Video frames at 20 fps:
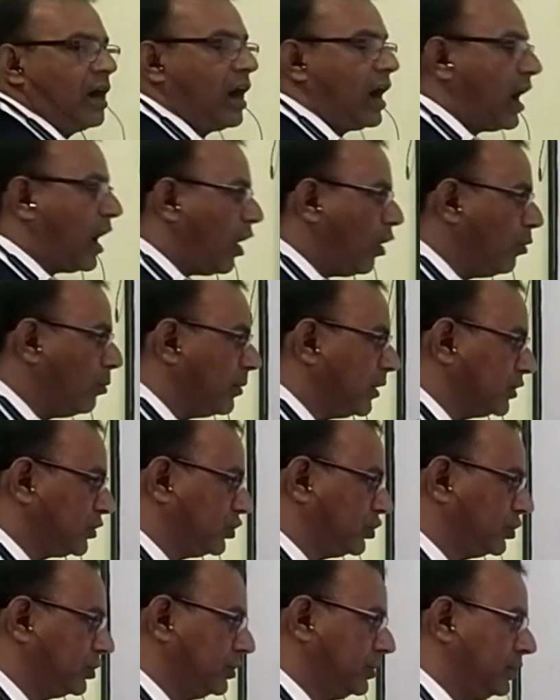how
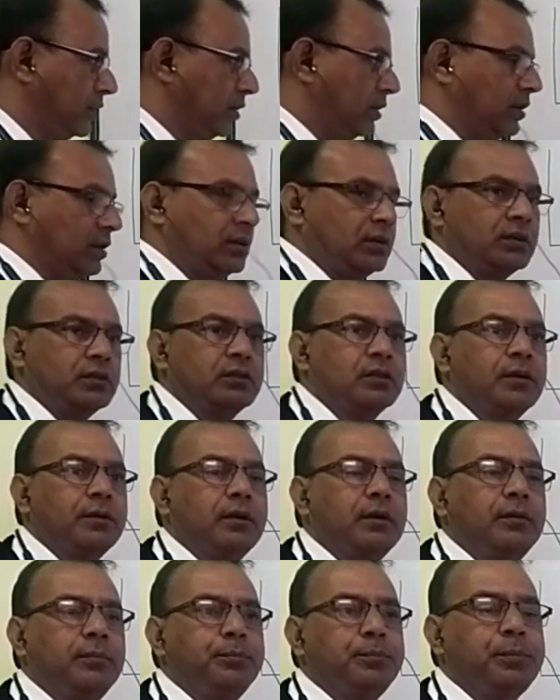much
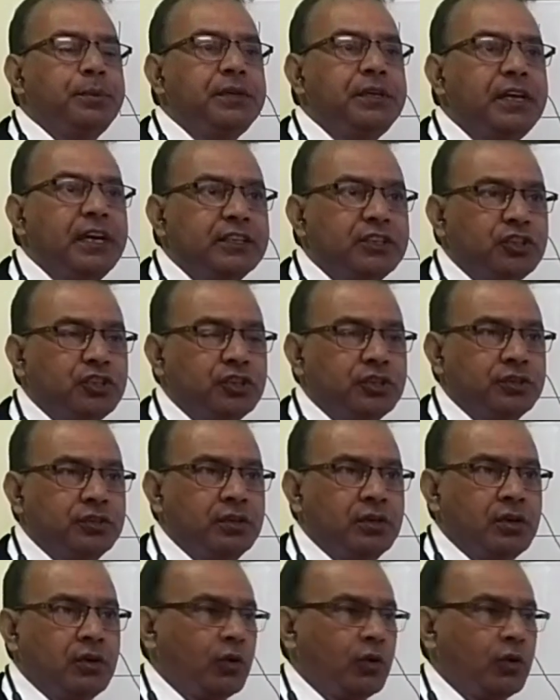the pH